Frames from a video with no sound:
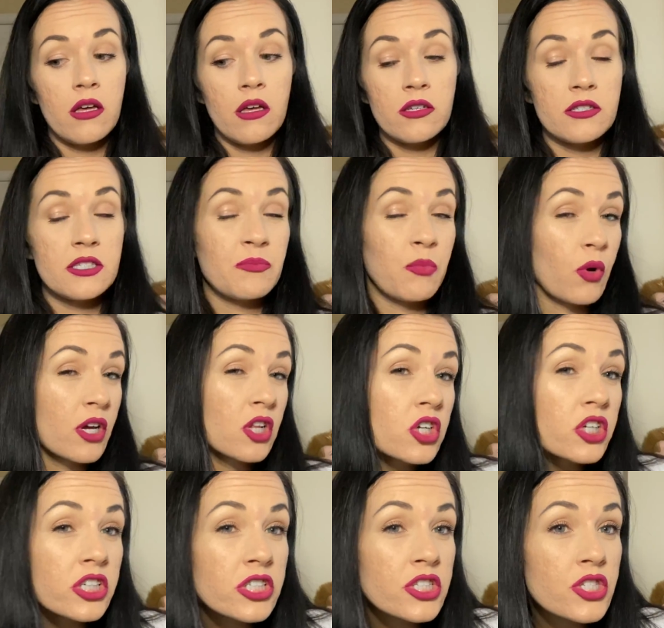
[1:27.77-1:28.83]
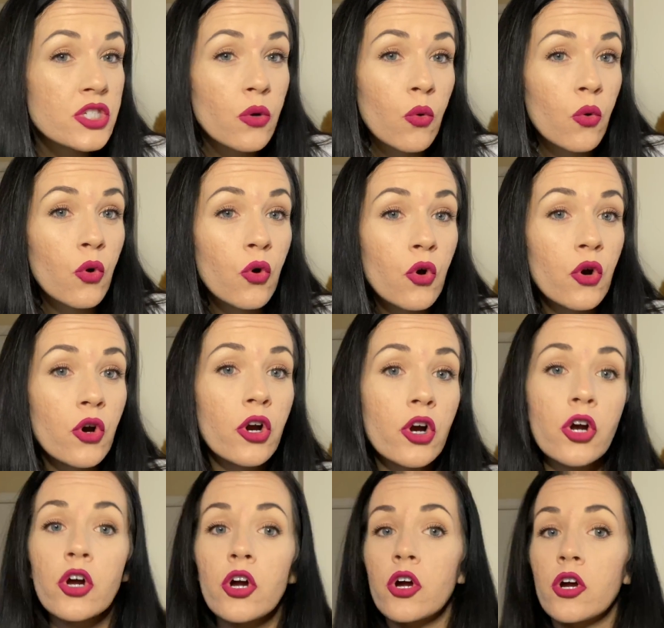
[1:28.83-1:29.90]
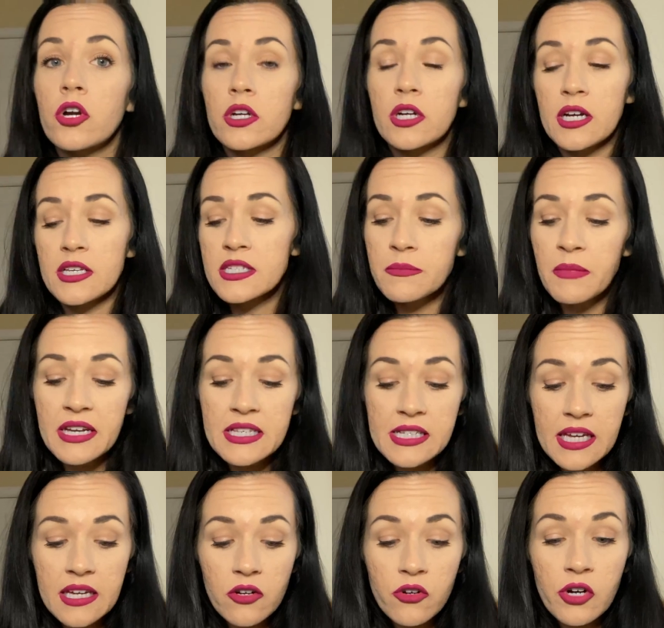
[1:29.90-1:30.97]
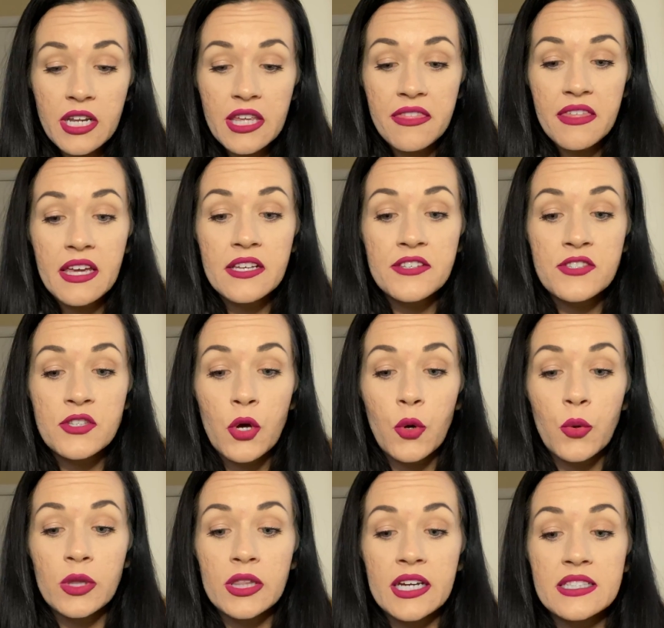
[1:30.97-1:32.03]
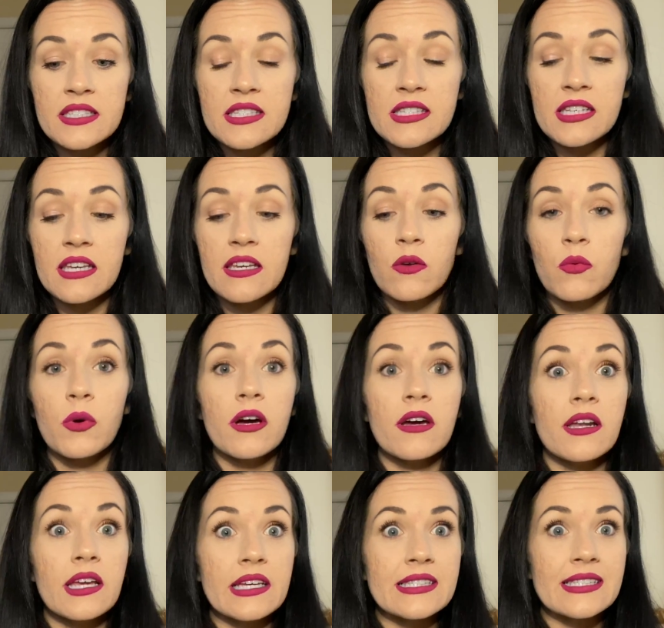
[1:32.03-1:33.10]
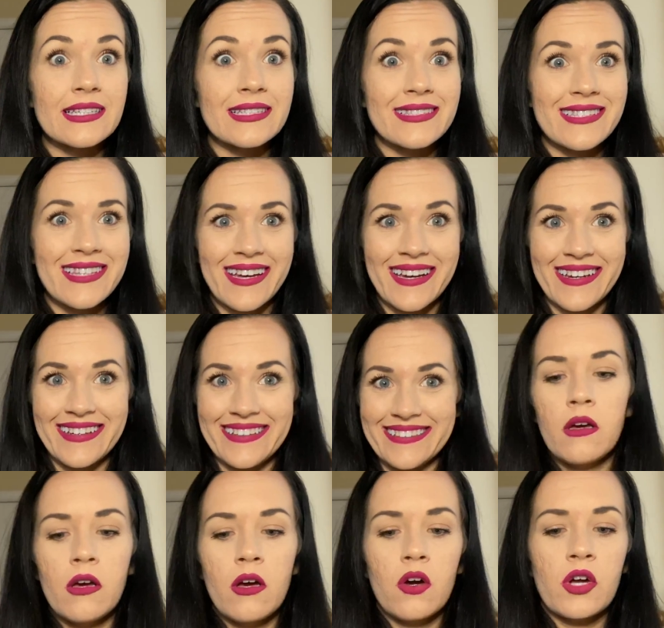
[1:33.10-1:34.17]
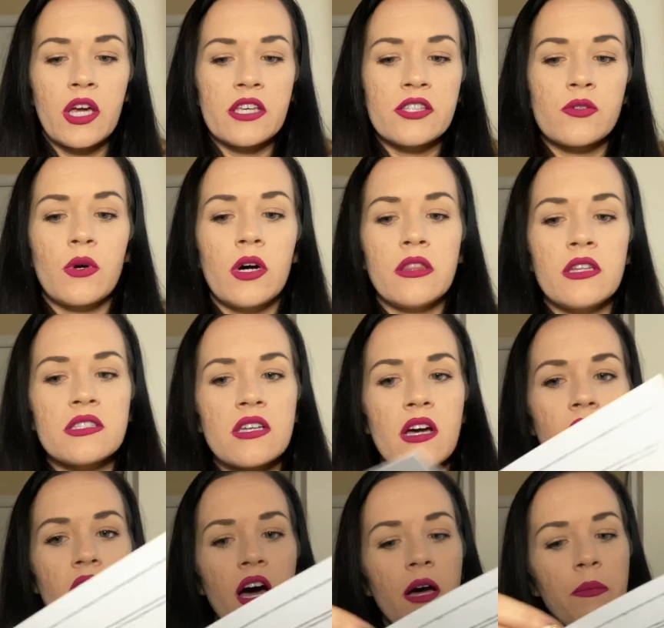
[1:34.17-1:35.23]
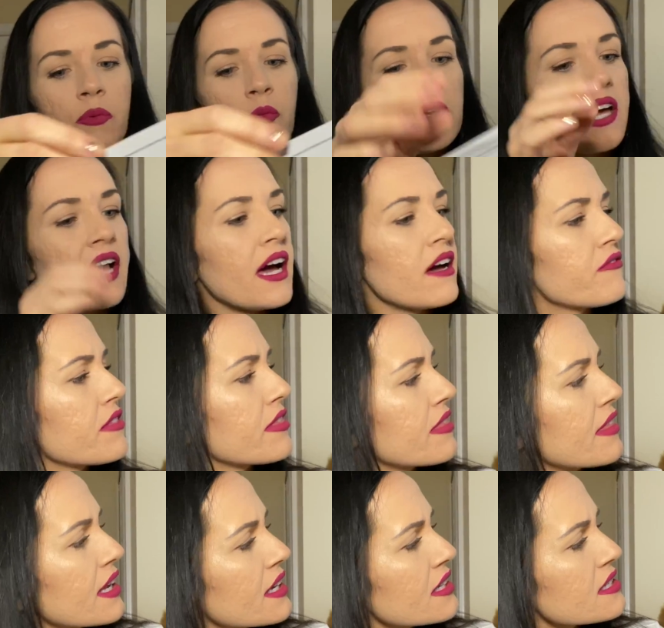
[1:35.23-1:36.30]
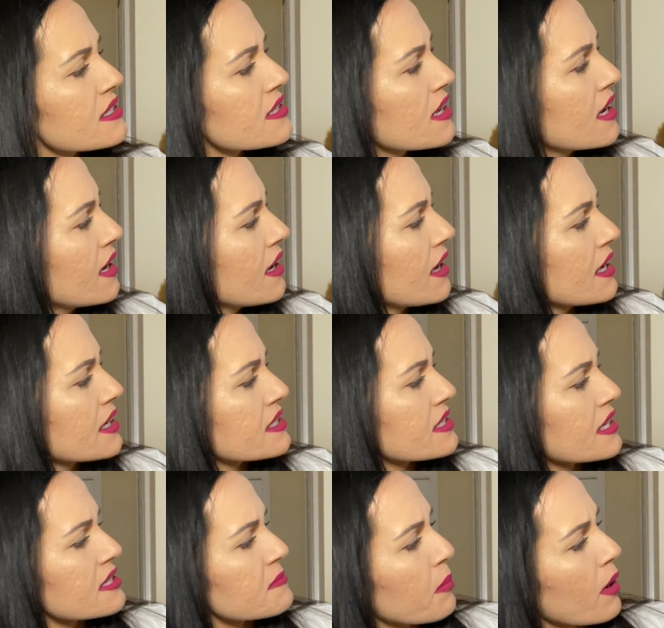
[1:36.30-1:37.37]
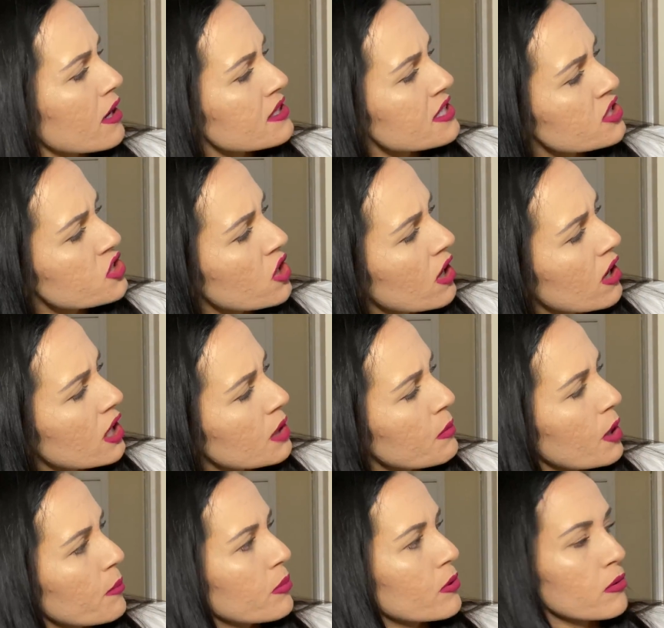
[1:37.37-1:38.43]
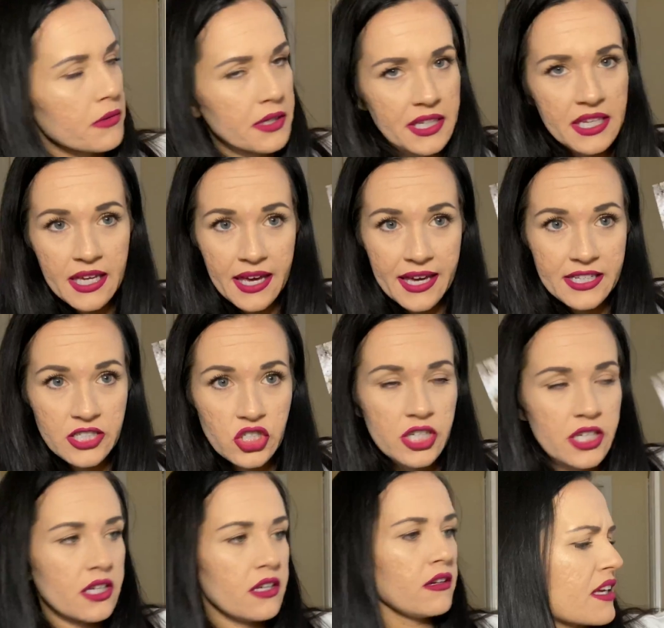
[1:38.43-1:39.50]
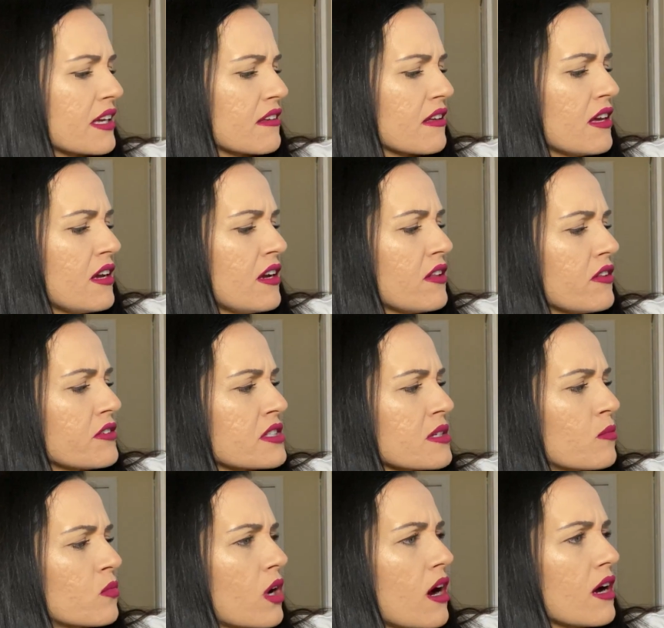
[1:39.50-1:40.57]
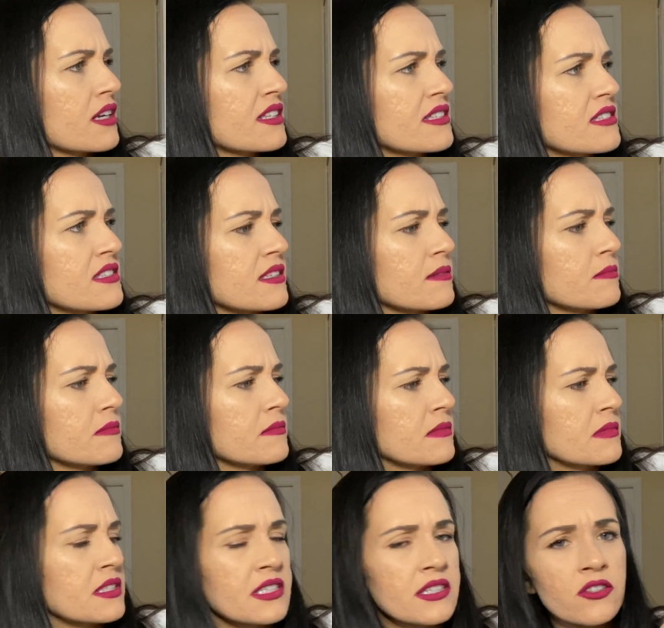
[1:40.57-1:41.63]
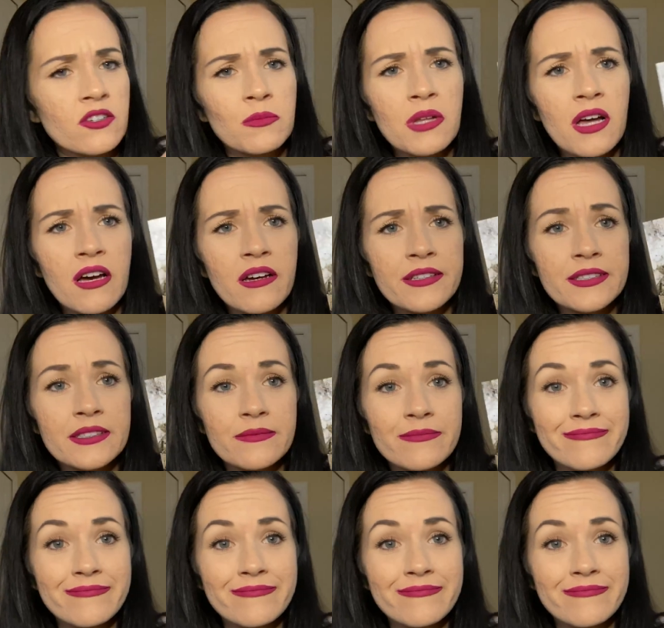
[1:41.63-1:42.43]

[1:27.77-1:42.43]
spoilers or customizing it or anything, so let's see what is inside. Okay, so on the top, we have this. It says BoxyCharm Pretty Edgy. Like, there's some rocks and some cinder blocks.